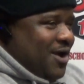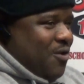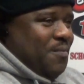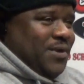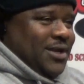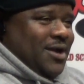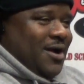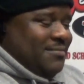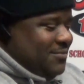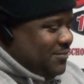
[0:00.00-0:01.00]
I opened it
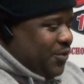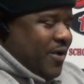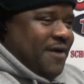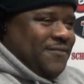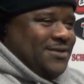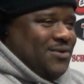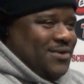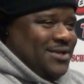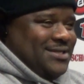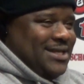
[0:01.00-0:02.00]
up, graphics
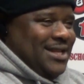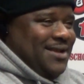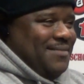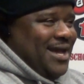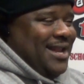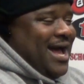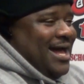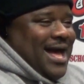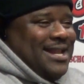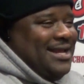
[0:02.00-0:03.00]
on this CD, man,
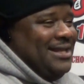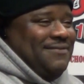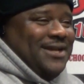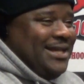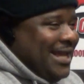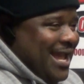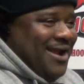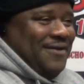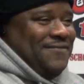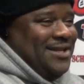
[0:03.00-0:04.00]
I didn't even
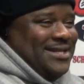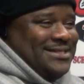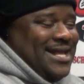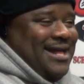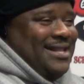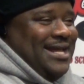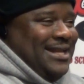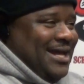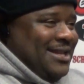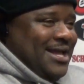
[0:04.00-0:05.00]
care if it didn't sound like
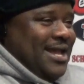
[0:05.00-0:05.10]
that.